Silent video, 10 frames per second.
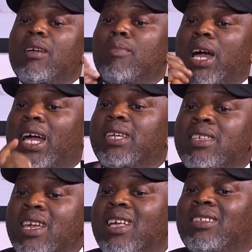My
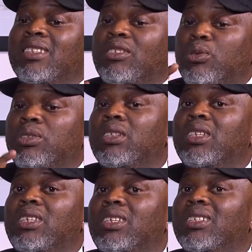ideas are
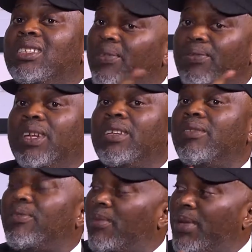totally different
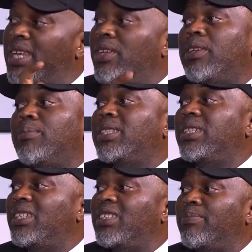from any other
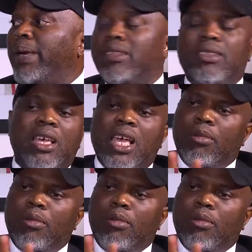person in the space.